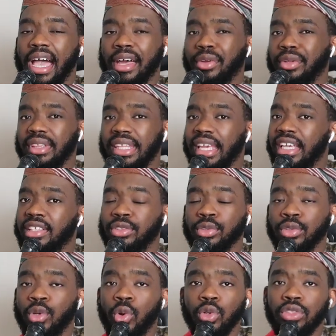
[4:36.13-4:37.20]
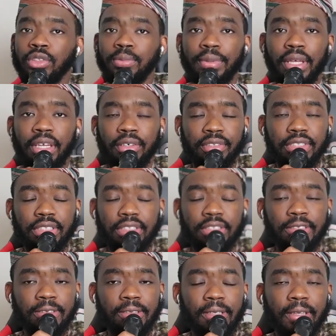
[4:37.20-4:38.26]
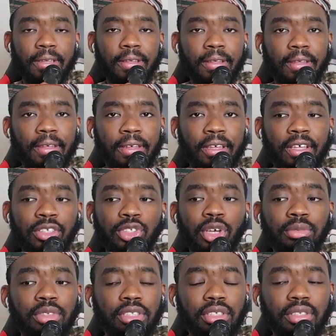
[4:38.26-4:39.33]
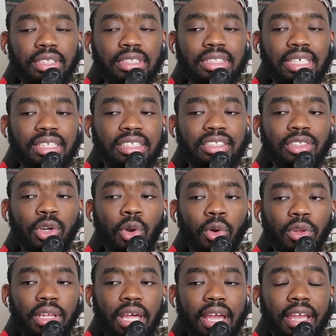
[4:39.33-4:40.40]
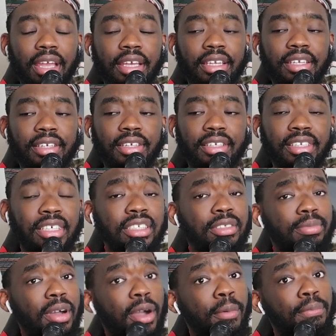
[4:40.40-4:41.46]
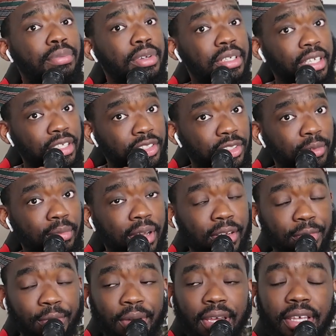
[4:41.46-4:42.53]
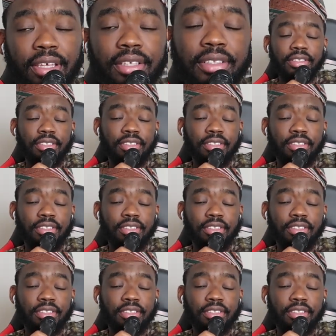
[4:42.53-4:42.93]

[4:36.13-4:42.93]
I don't think it will go to penalties. So I'm just going to say the scoreline. This is my own prediction, by the way.